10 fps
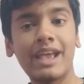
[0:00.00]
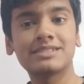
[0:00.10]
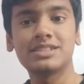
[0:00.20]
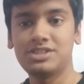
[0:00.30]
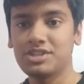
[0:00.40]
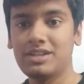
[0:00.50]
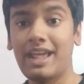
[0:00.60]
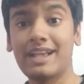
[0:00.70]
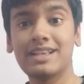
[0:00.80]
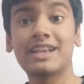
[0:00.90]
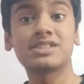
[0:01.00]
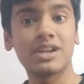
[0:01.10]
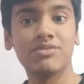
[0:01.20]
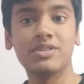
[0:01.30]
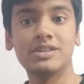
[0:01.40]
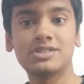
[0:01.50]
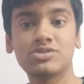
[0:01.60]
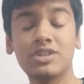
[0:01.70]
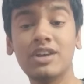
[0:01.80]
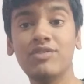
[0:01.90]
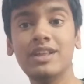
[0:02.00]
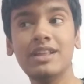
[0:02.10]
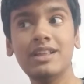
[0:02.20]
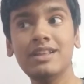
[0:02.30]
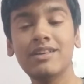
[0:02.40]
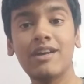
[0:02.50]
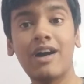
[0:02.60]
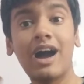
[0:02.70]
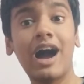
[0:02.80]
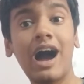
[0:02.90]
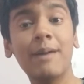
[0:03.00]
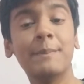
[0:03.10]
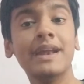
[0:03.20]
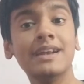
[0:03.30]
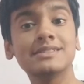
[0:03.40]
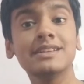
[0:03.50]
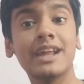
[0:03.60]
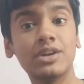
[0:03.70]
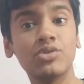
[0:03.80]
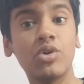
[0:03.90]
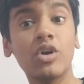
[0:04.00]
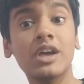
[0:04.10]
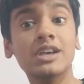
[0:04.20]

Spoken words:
extra words so that our brain doesn't get to know.